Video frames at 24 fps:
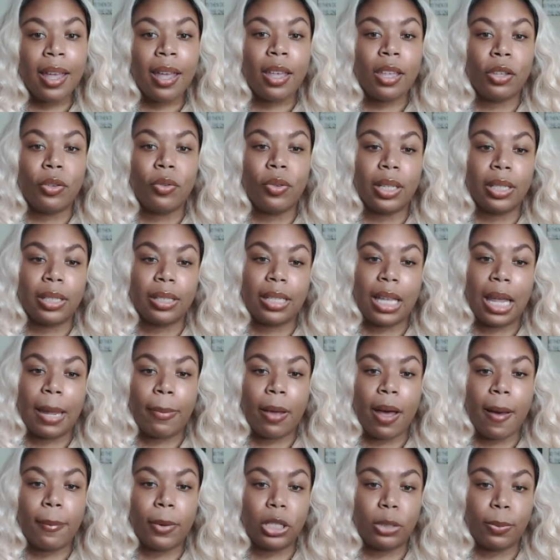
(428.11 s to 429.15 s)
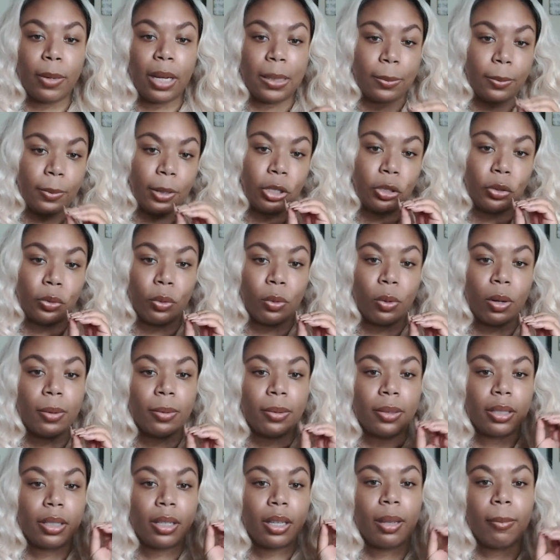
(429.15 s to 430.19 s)
you can say publish my inspirational
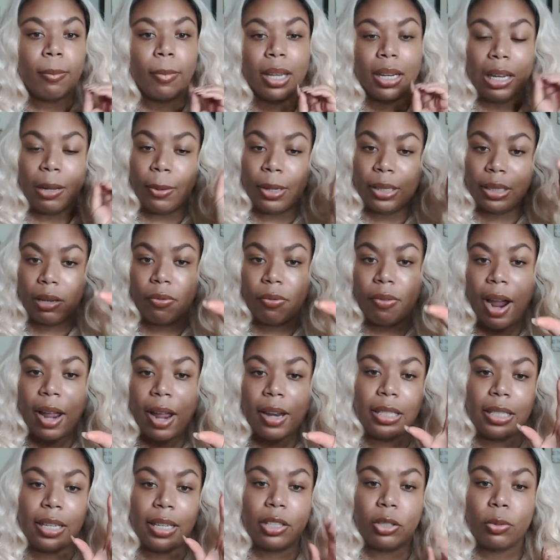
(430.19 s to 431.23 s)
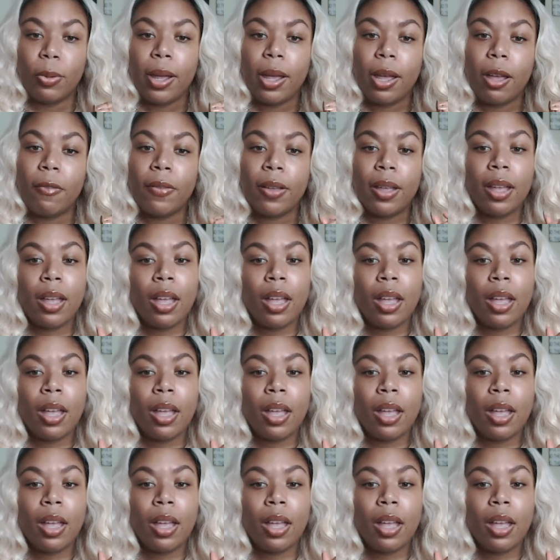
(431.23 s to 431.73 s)
quotes Monday, Wednesday, Fridays at 12,